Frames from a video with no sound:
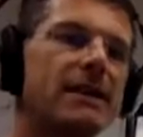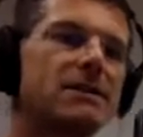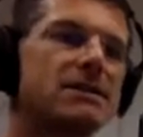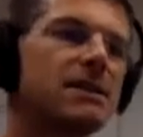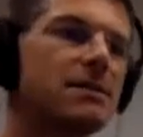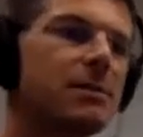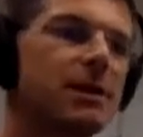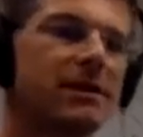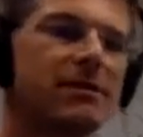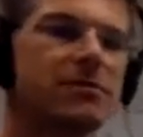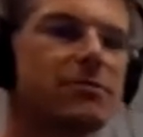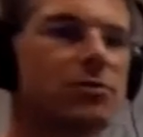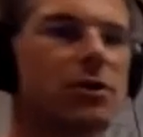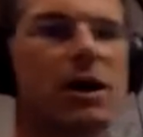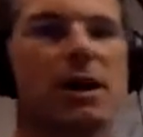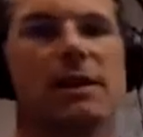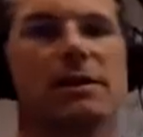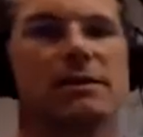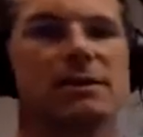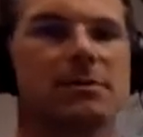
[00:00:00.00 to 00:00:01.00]
somebody from
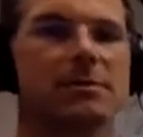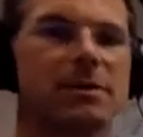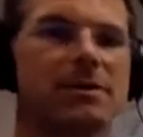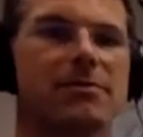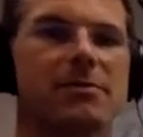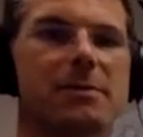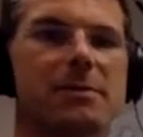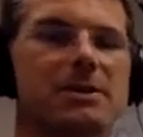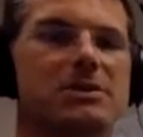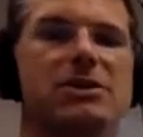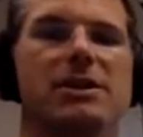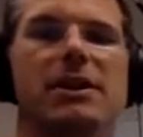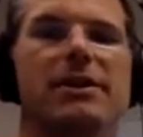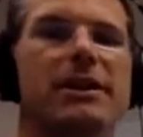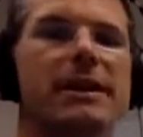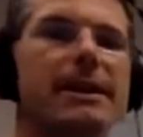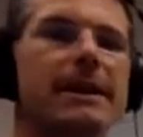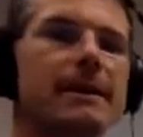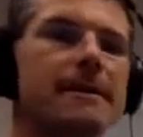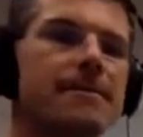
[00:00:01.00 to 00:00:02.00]
product, somebody from
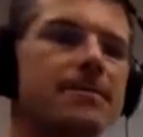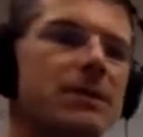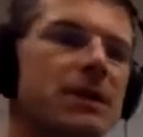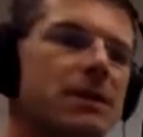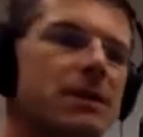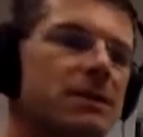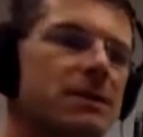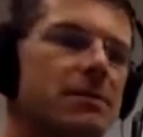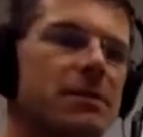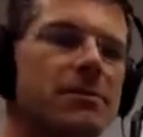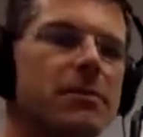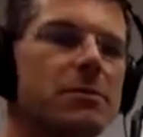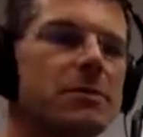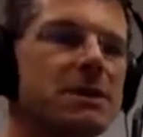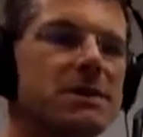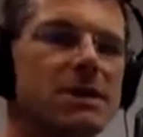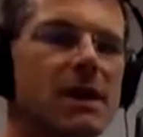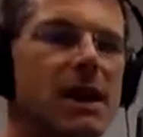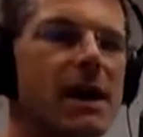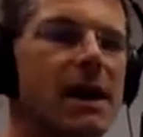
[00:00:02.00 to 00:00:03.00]
engineering, somebody from
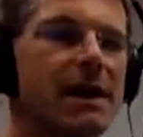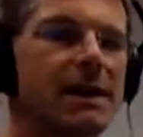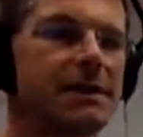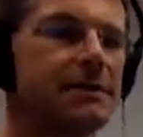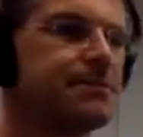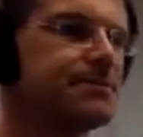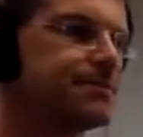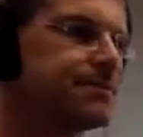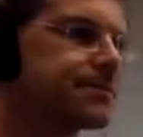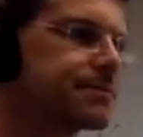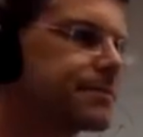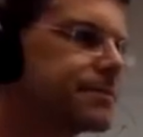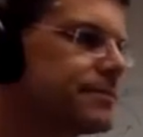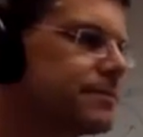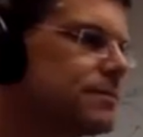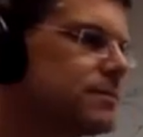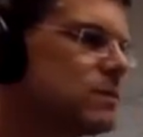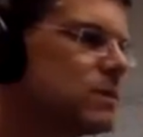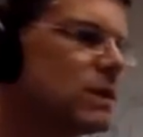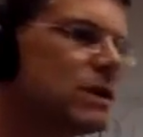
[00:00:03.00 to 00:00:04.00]
design,
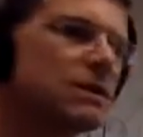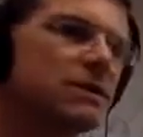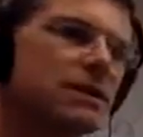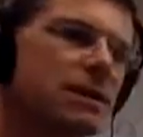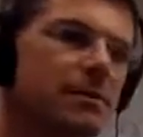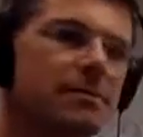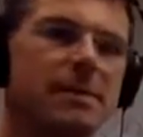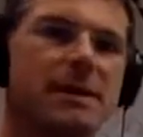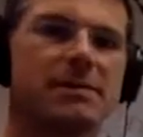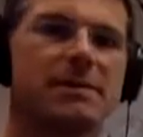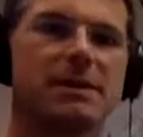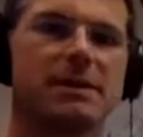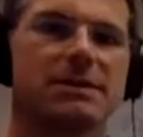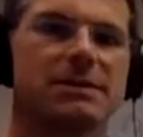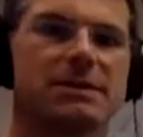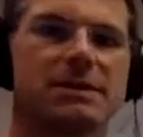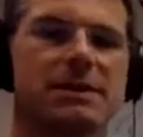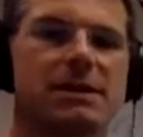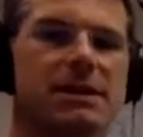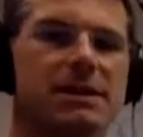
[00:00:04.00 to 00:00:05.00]
so maybe the
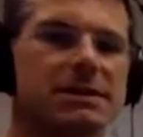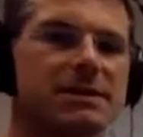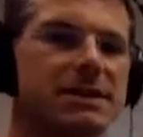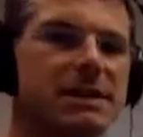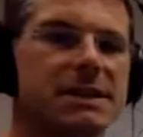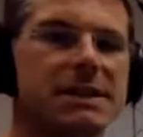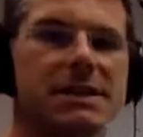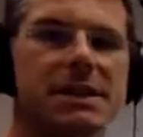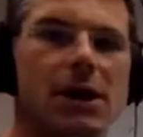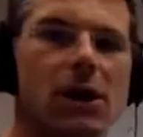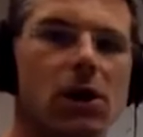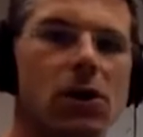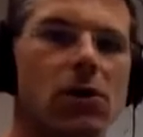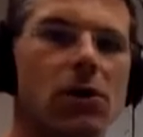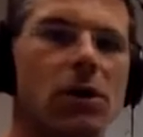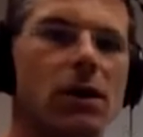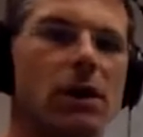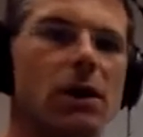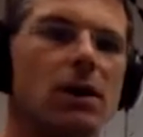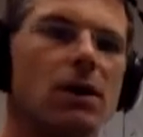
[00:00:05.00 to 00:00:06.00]

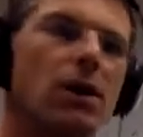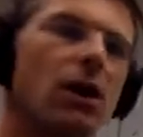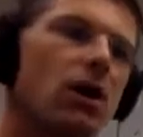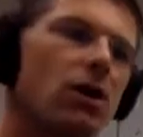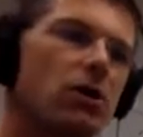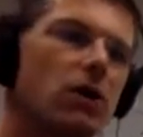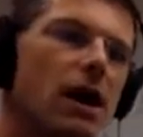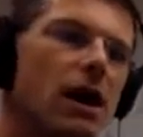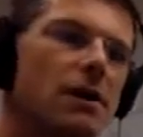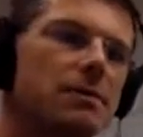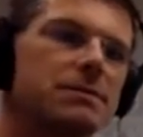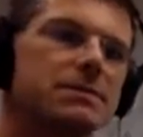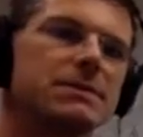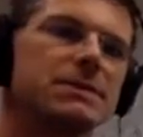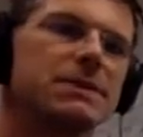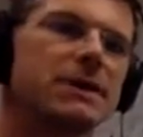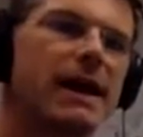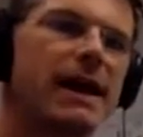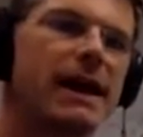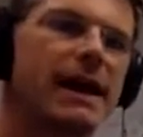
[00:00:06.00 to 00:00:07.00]
CTO all
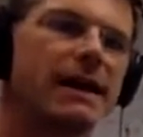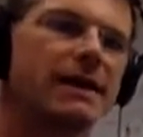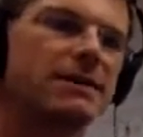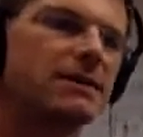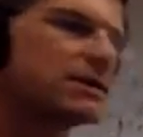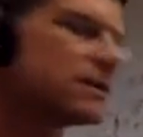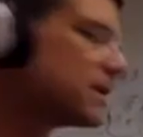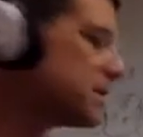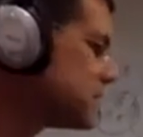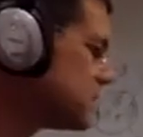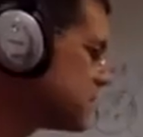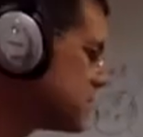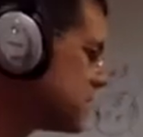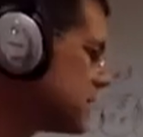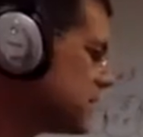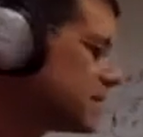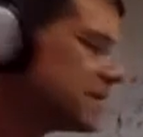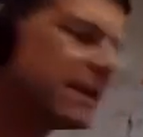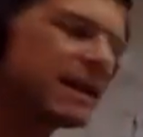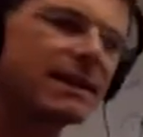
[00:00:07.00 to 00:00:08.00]
comes, and let's
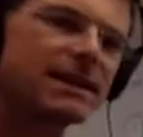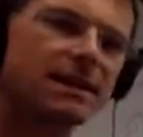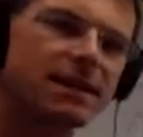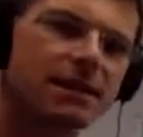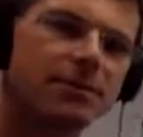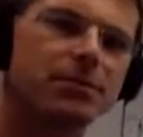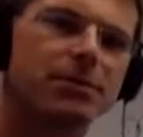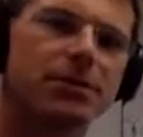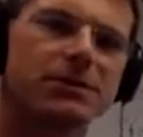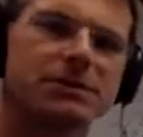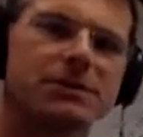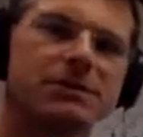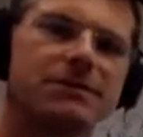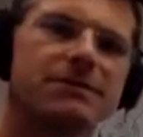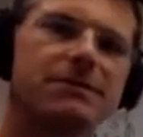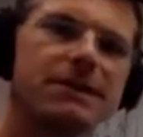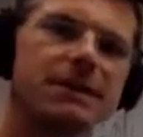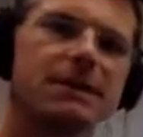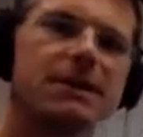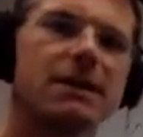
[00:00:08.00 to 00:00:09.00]
get the person
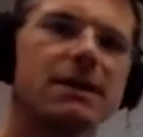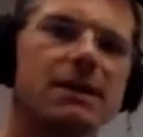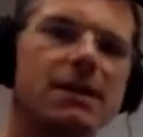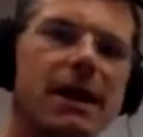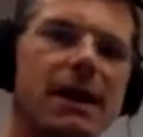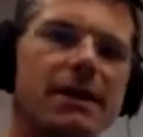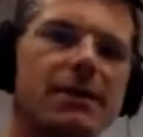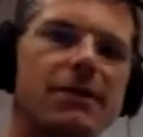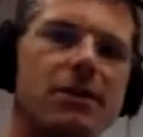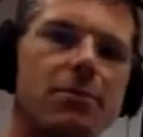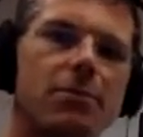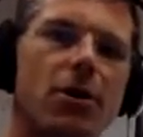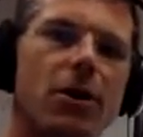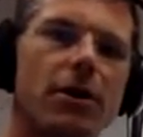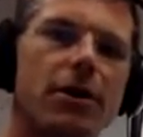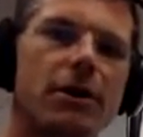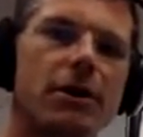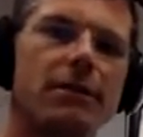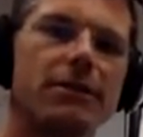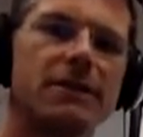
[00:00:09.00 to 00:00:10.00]
feeling like they're
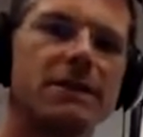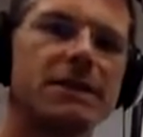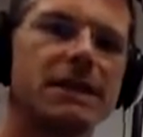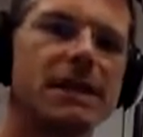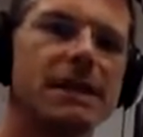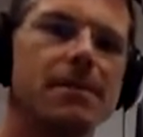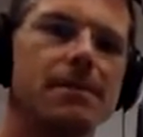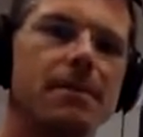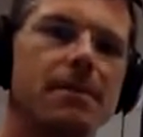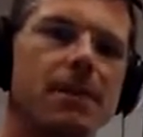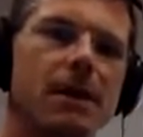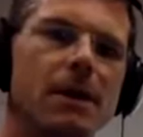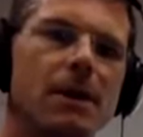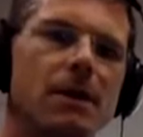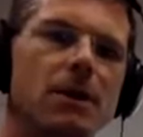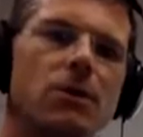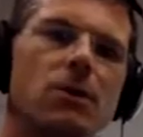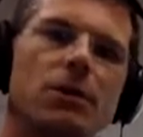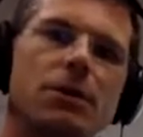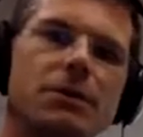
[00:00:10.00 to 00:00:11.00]
part of the team.
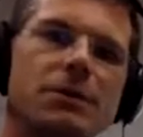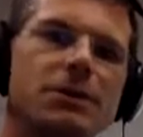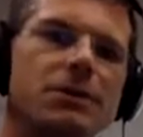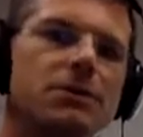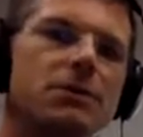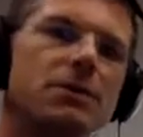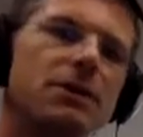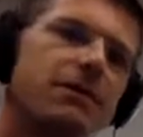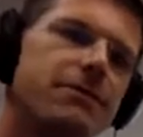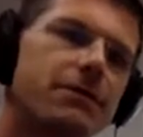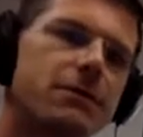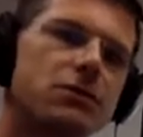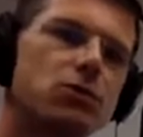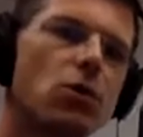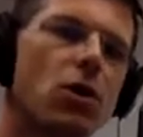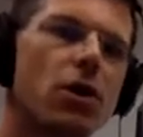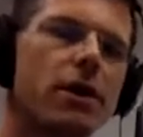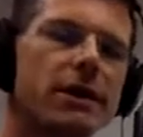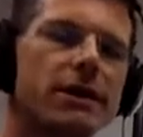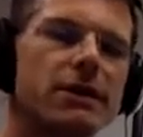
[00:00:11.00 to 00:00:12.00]
What do we do when they first
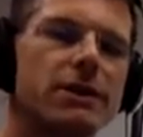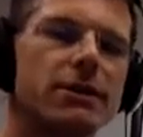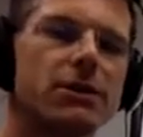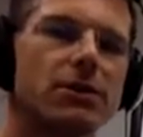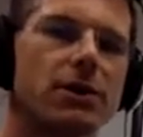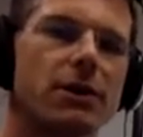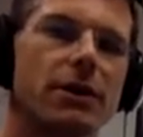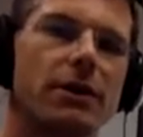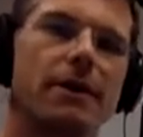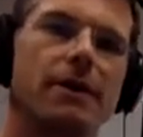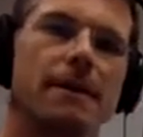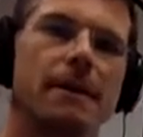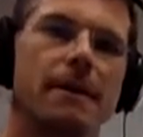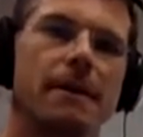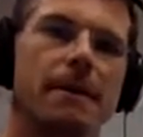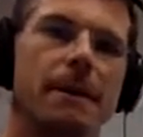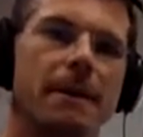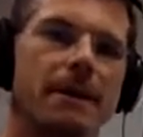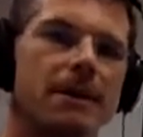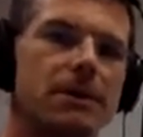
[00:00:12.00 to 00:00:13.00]
walk in the door?
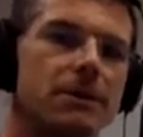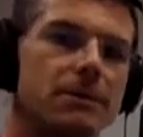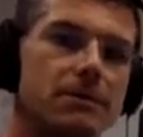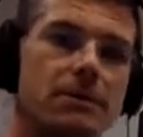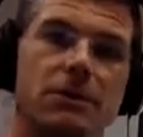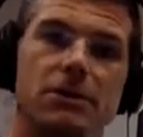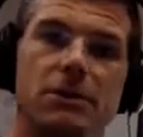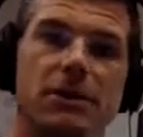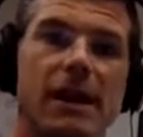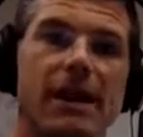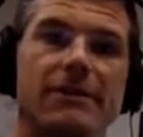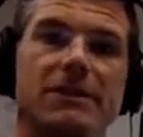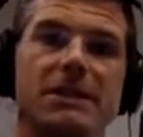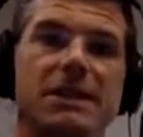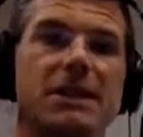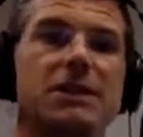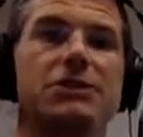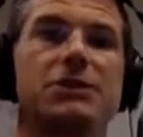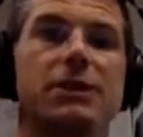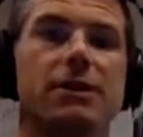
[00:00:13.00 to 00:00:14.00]
Do you have a
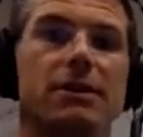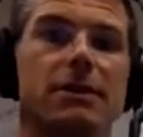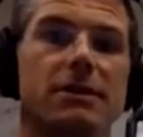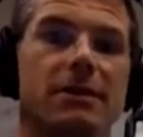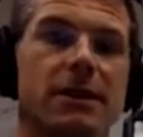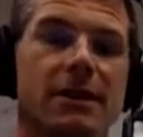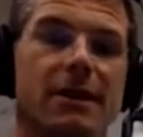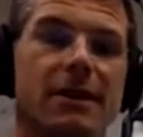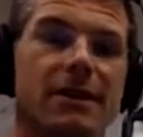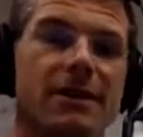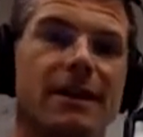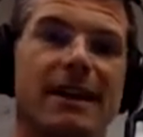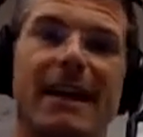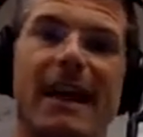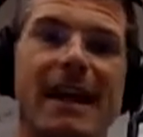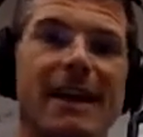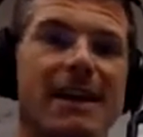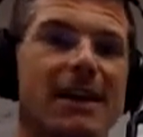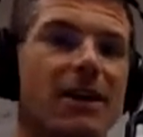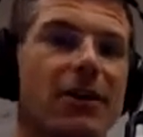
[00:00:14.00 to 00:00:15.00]
T-shirt? Like,
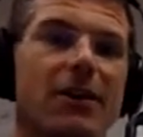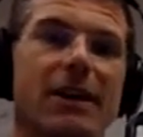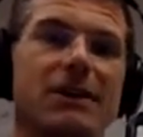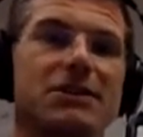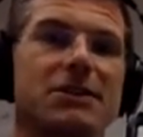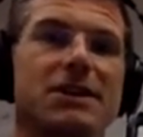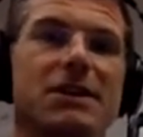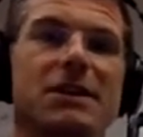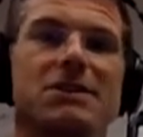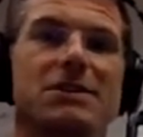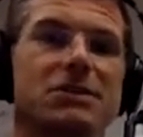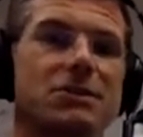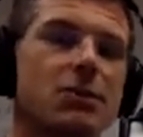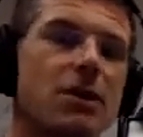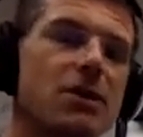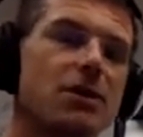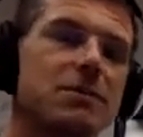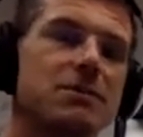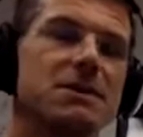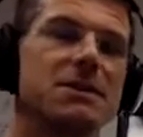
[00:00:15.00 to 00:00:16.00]
hey, congratulations,
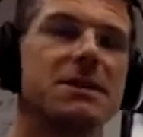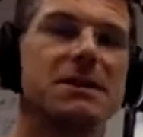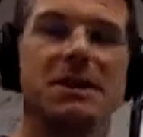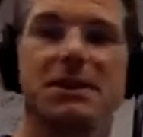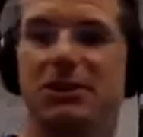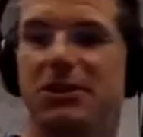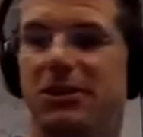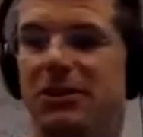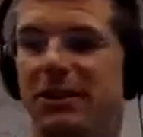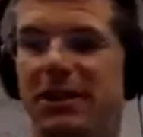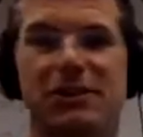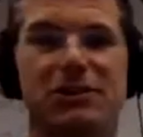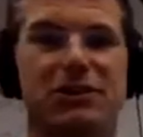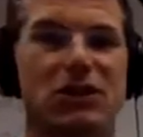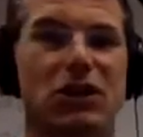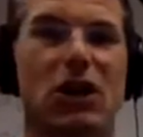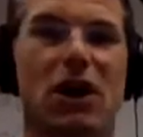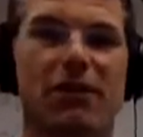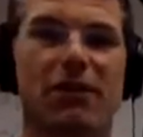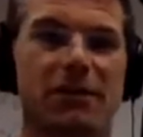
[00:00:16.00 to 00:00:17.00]
welcome to the T-shirt, and here's
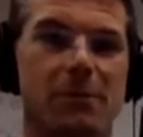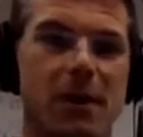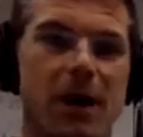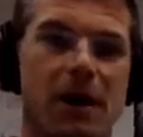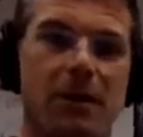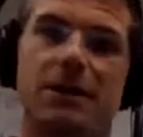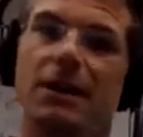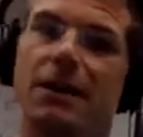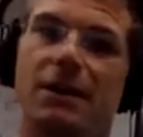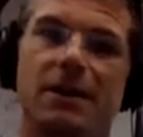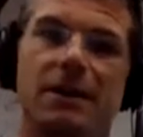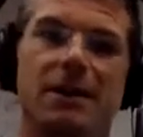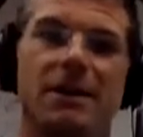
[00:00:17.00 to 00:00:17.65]
your coffee mug.